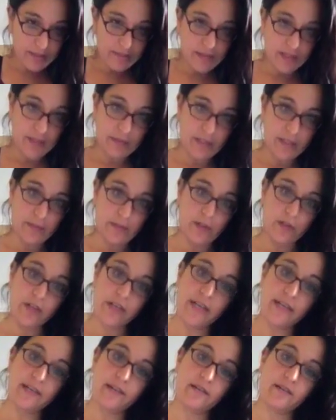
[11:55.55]
He must be
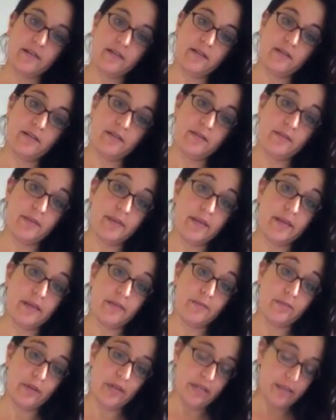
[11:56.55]
trying to
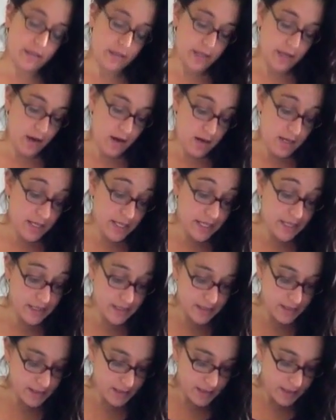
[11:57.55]
impress the
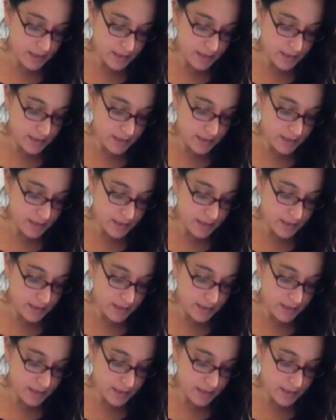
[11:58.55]
audience.